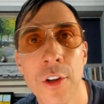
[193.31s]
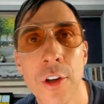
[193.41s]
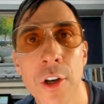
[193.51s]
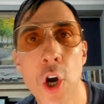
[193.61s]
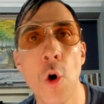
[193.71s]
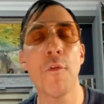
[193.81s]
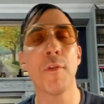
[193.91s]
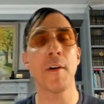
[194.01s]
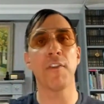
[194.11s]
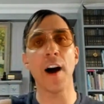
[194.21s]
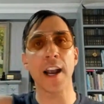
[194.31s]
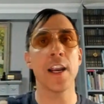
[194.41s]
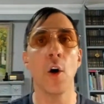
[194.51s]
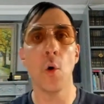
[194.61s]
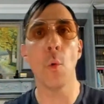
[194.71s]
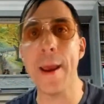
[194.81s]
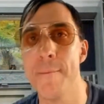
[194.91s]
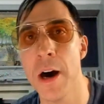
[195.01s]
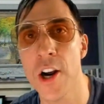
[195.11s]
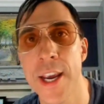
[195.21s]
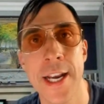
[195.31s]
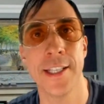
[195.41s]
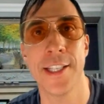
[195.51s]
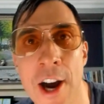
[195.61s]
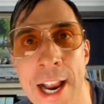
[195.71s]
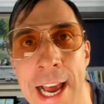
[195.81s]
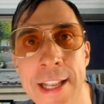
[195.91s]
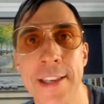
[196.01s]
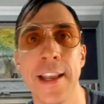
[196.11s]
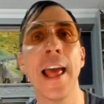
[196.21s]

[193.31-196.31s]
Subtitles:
caught from a fucking wet market in Thailand.